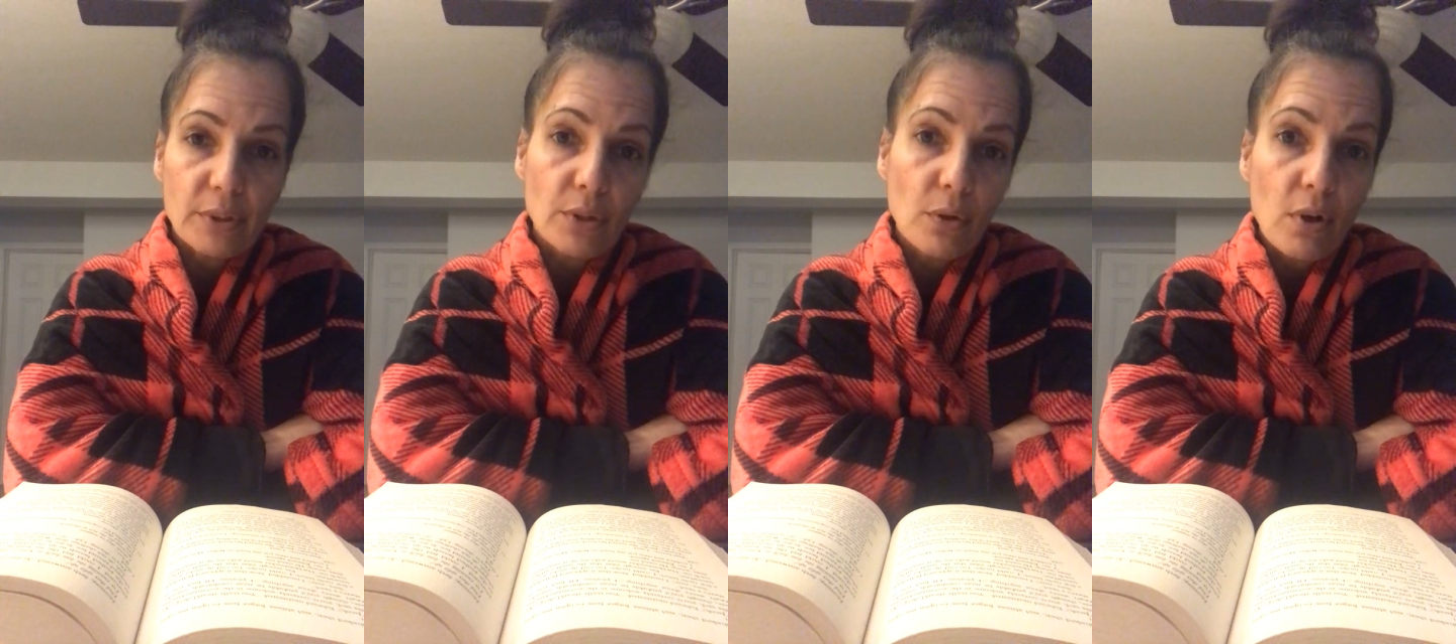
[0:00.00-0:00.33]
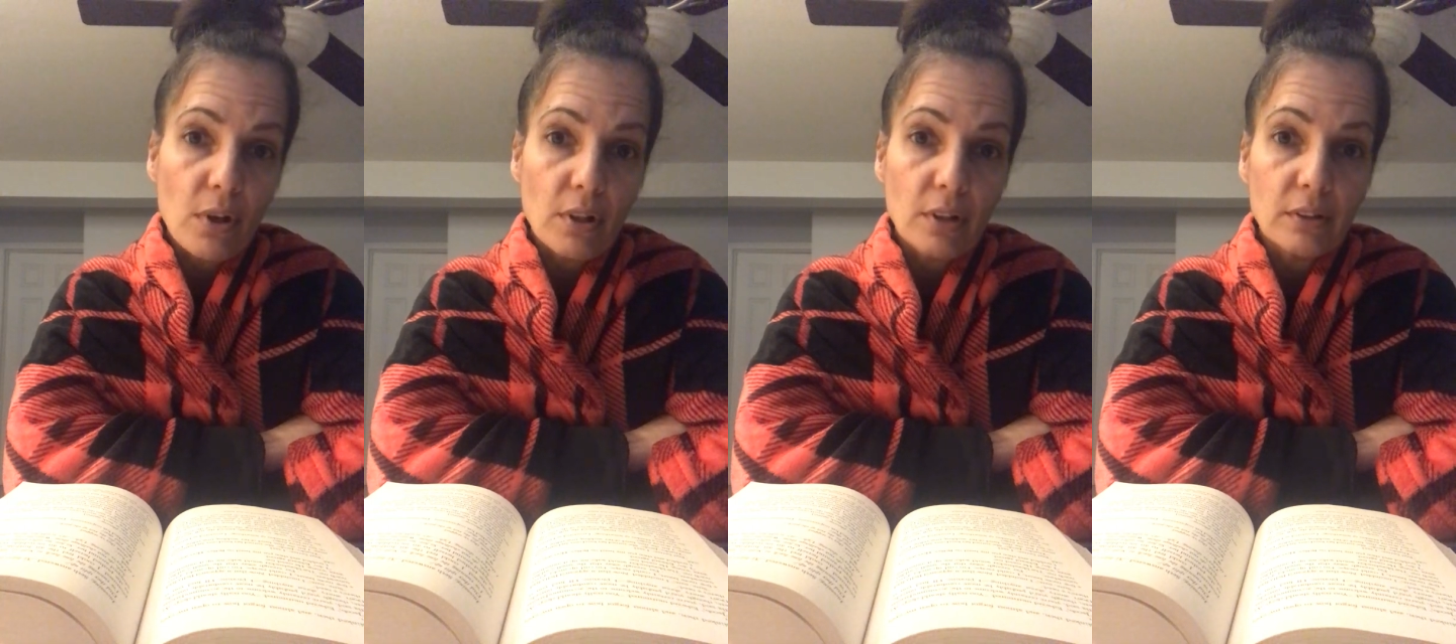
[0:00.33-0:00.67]

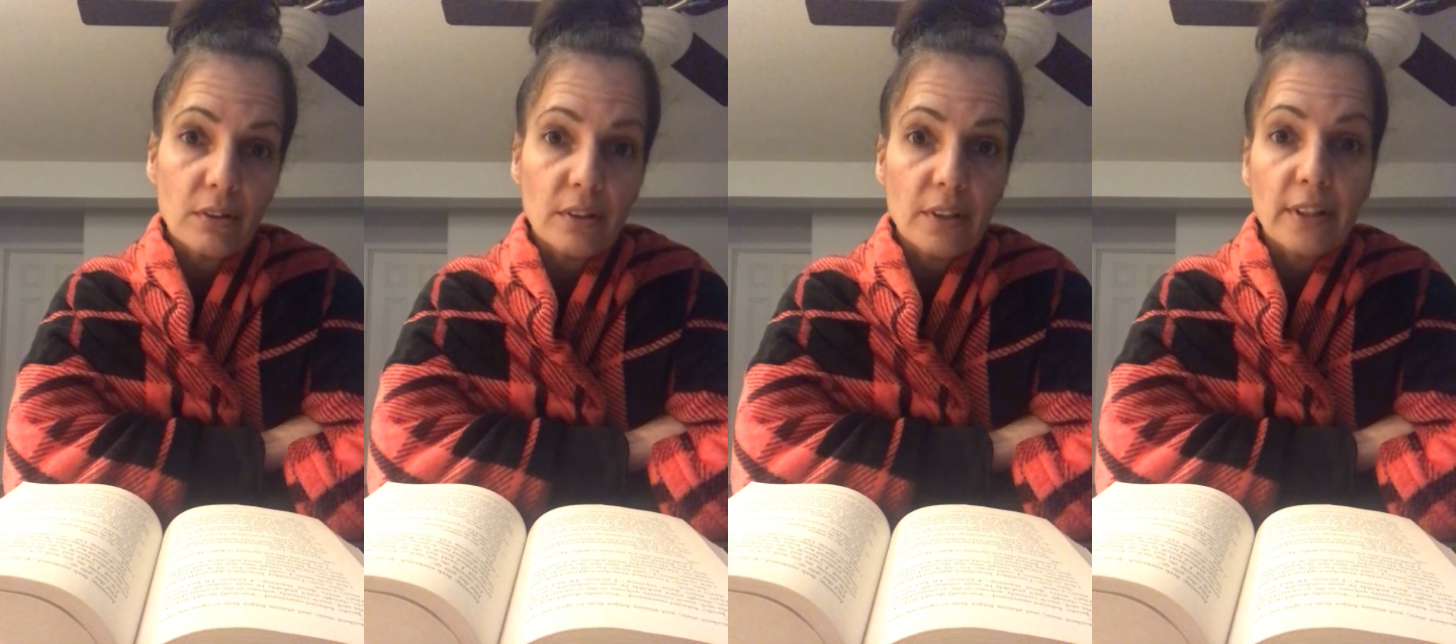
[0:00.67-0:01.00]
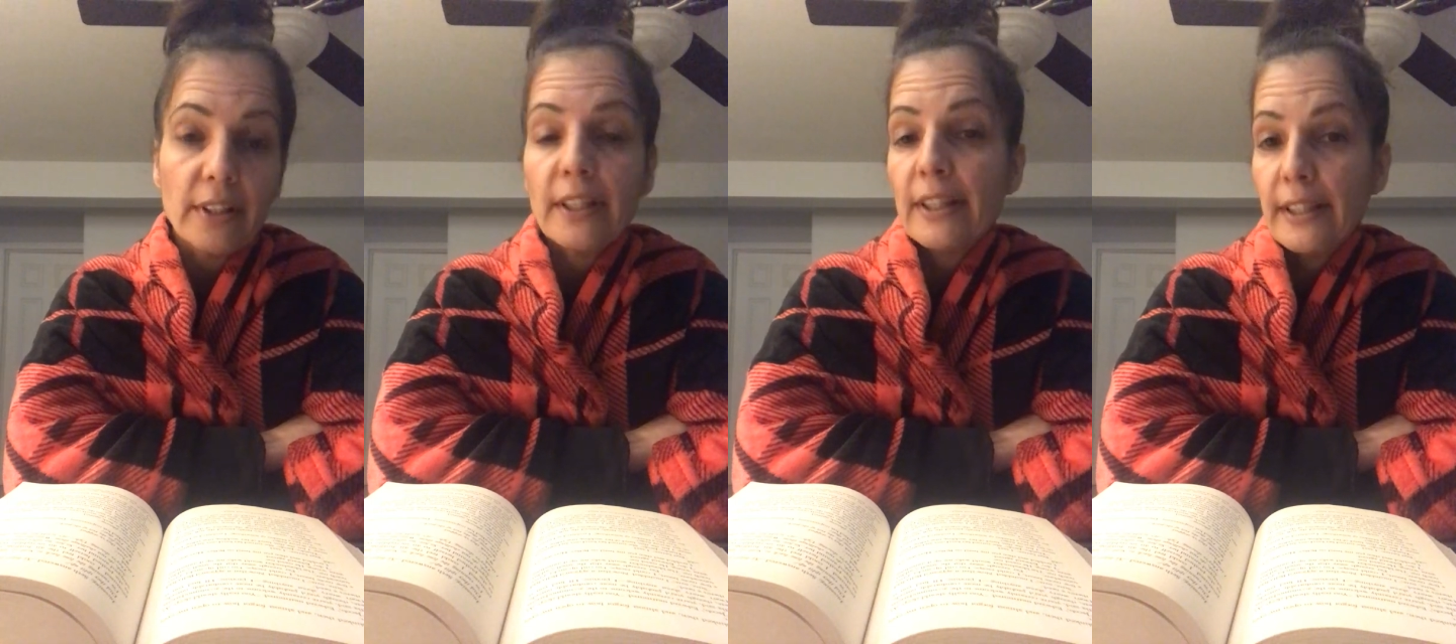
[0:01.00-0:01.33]
call
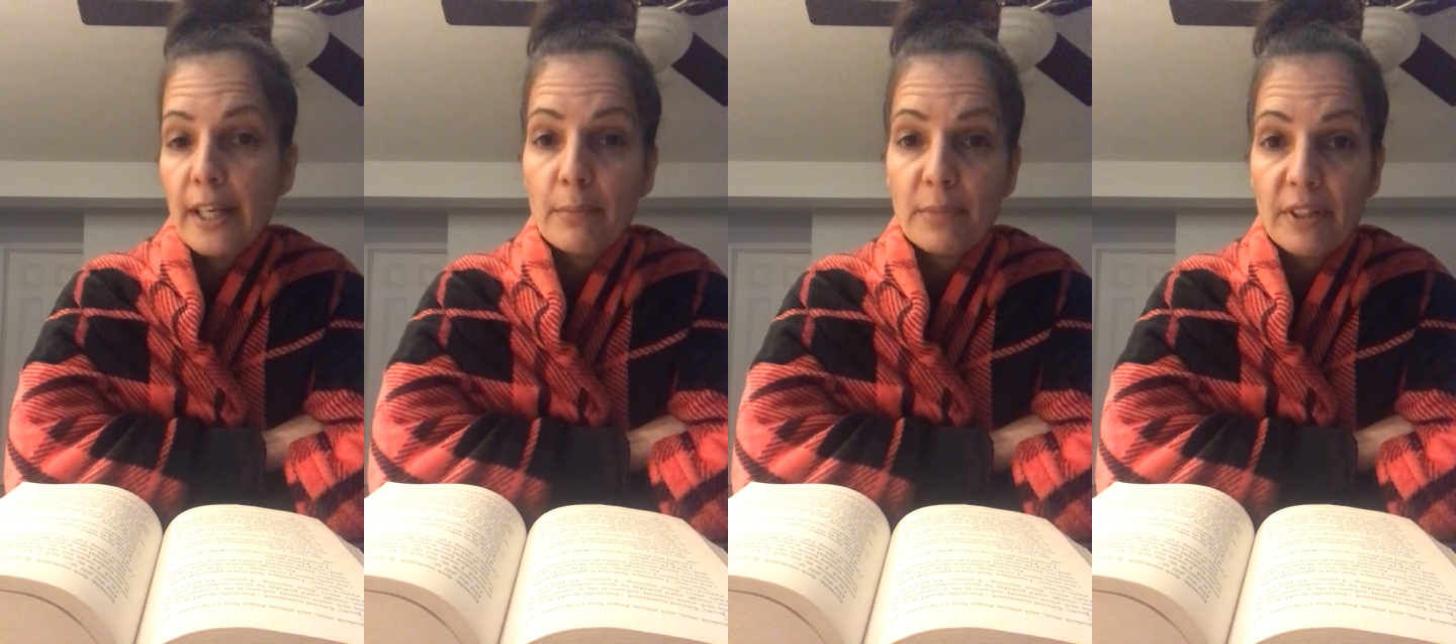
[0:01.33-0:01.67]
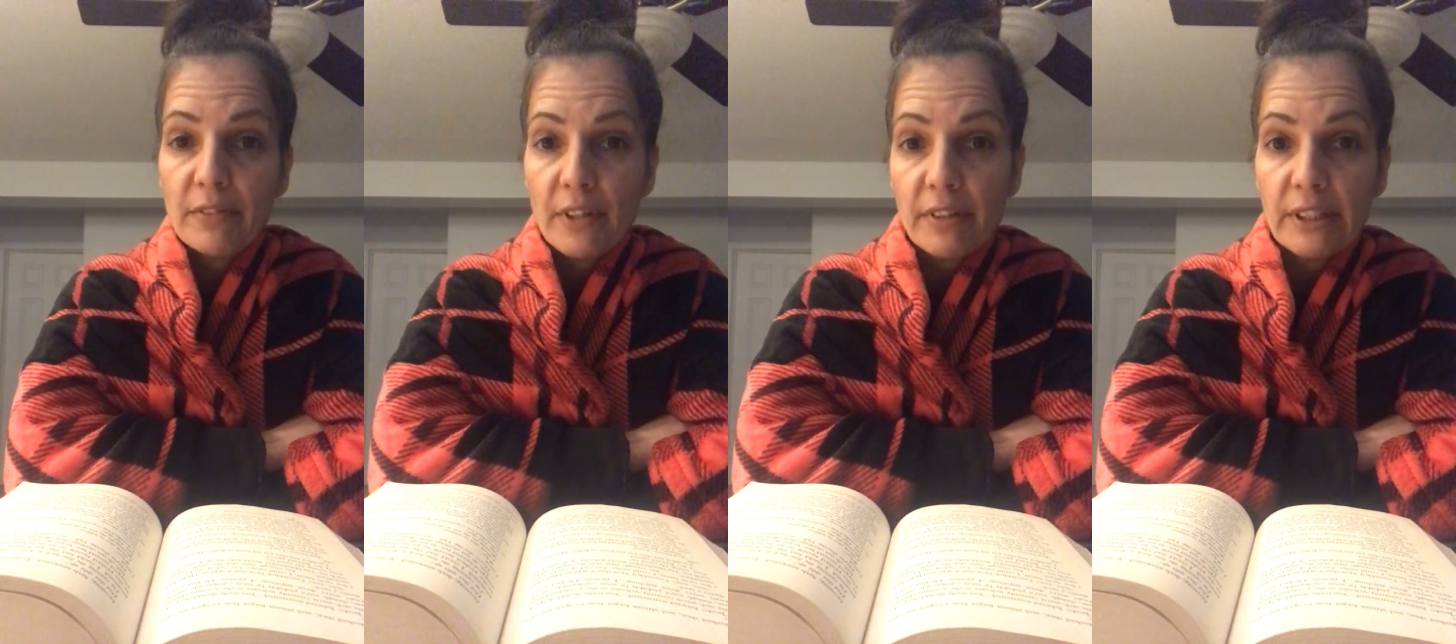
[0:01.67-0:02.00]
can be a
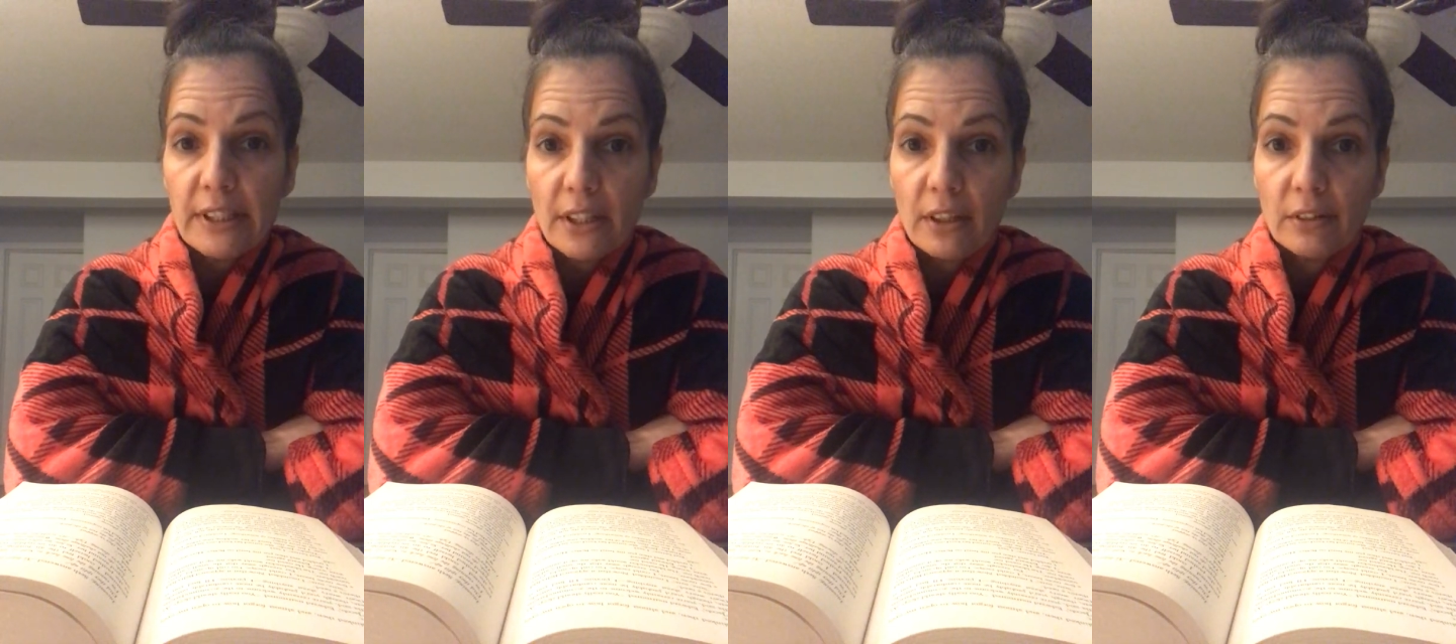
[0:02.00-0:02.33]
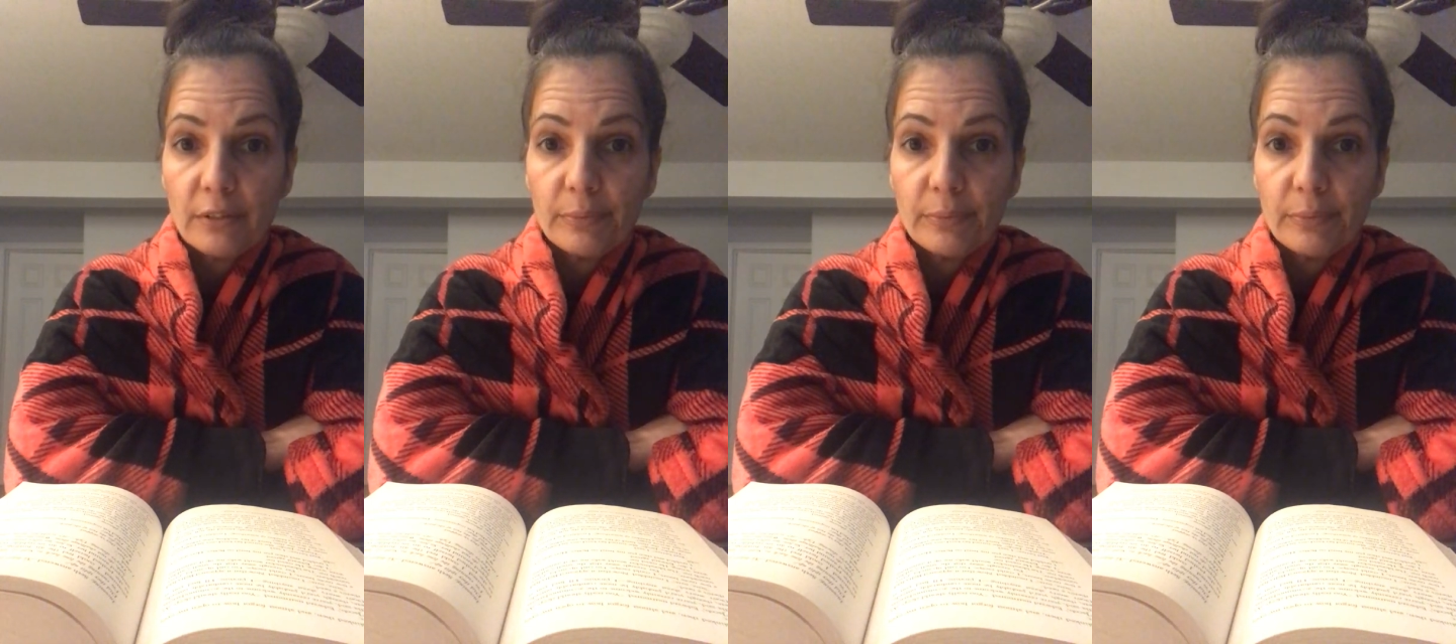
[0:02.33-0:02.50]
fairy tale.